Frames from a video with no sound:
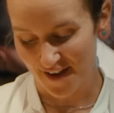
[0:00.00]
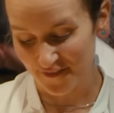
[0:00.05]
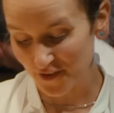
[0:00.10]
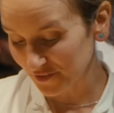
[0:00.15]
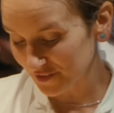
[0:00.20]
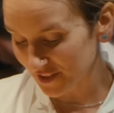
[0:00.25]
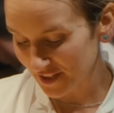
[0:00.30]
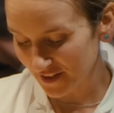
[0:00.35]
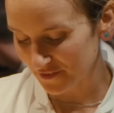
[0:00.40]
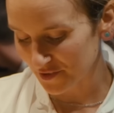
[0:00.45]
I've
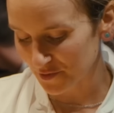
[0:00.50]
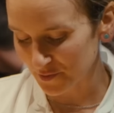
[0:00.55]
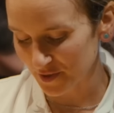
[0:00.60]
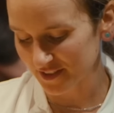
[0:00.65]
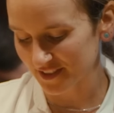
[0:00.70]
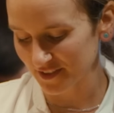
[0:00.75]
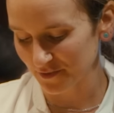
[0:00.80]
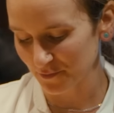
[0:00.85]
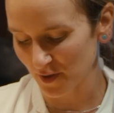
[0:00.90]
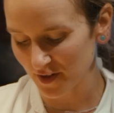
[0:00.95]
only ever
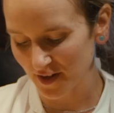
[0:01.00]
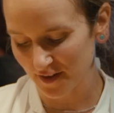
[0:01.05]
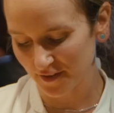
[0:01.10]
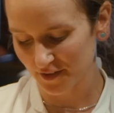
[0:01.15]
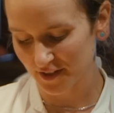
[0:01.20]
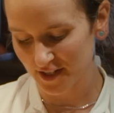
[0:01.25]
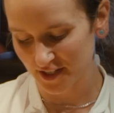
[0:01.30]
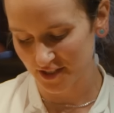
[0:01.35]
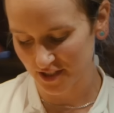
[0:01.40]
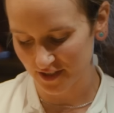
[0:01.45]
worked in one
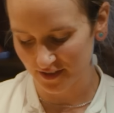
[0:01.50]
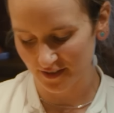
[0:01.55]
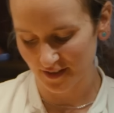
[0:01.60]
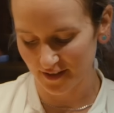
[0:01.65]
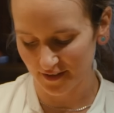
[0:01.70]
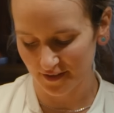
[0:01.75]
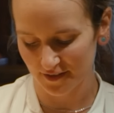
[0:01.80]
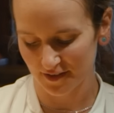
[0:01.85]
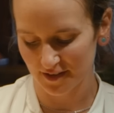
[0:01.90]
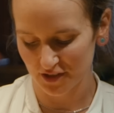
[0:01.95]
other kitchen
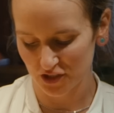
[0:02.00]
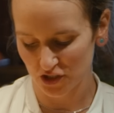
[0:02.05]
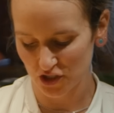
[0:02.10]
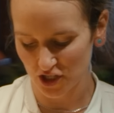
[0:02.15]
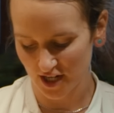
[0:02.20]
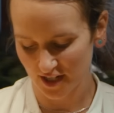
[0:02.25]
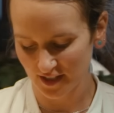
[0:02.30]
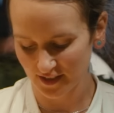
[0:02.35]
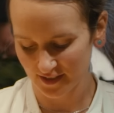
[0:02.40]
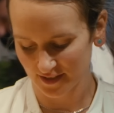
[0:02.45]
other than
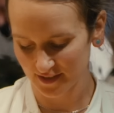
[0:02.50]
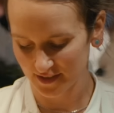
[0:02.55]
Chez,